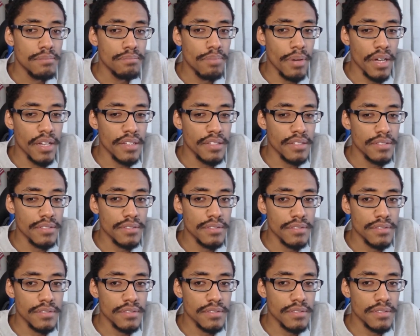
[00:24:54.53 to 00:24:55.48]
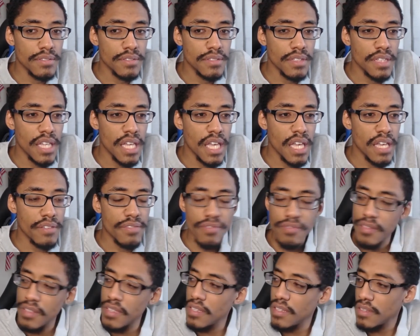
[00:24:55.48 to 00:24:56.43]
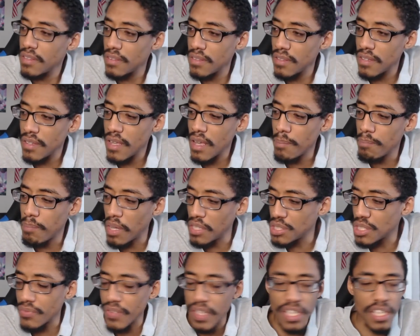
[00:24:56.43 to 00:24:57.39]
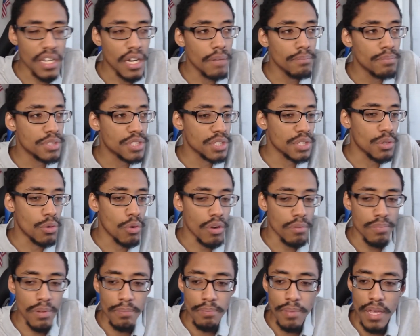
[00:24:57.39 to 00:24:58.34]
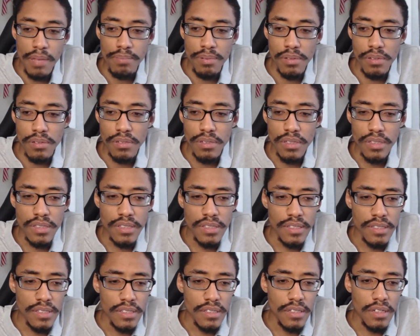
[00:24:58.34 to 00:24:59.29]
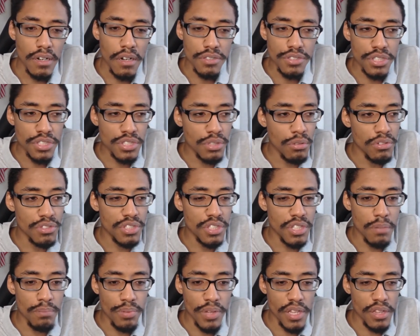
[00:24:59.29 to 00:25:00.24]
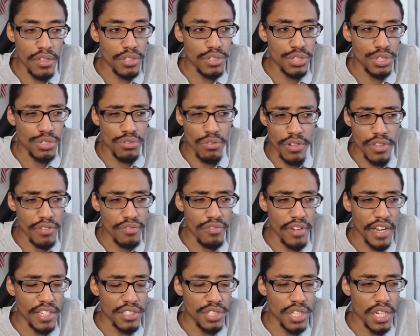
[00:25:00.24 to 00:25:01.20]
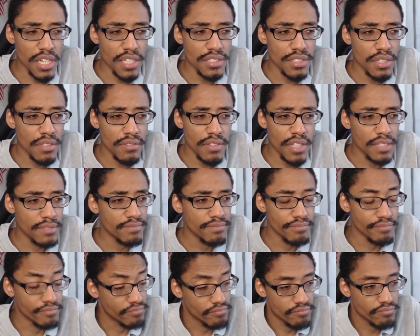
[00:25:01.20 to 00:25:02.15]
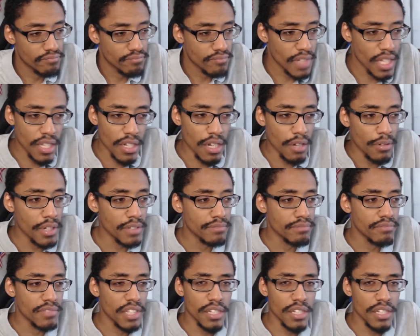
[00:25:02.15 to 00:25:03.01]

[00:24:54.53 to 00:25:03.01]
But if a bunch of incompetent corporate people are just going to completely destroy the franchise, then you know what?